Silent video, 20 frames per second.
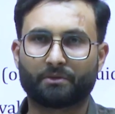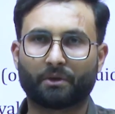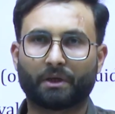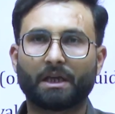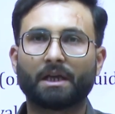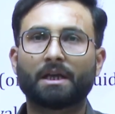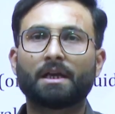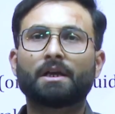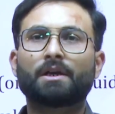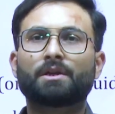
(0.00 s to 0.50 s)

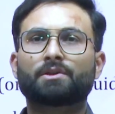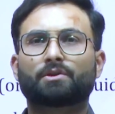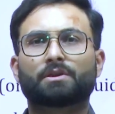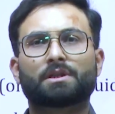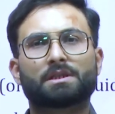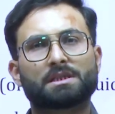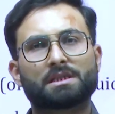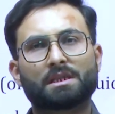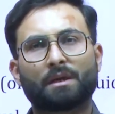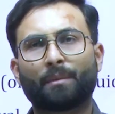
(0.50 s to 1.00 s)
Okay, so
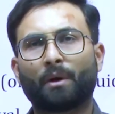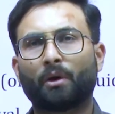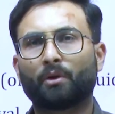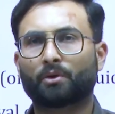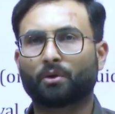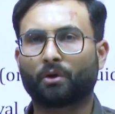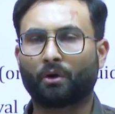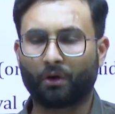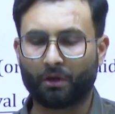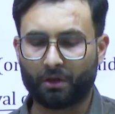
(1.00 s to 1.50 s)
this is
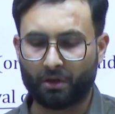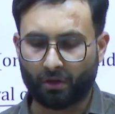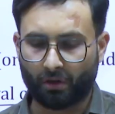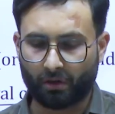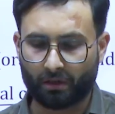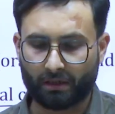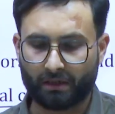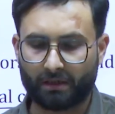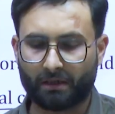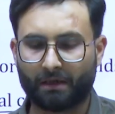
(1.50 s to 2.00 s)
about all
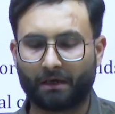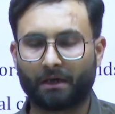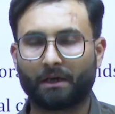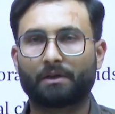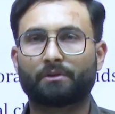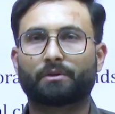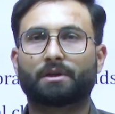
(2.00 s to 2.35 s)
your uh,